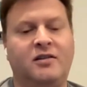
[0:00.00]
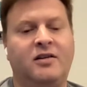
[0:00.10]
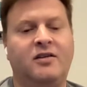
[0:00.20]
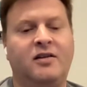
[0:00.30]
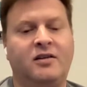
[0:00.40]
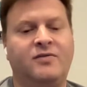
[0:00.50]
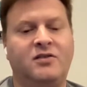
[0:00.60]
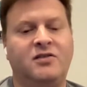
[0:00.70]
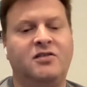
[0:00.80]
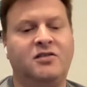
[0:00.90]
the
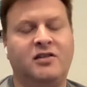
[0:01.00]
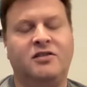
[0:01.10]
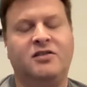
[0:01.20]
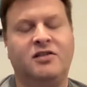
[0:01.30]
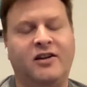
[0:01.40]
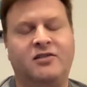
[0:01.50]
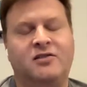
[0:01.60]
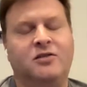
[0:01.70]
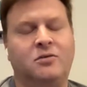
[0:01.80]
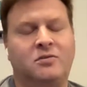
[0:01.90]
first season that she liked.
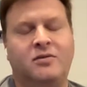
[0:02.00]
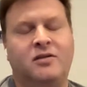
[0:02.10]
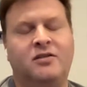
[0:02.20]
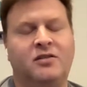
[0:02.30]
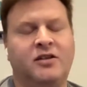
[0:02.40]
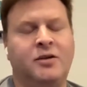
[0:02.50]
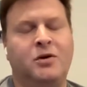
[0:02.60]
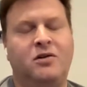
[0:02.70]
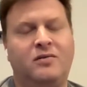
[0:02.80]
So it's a keeper.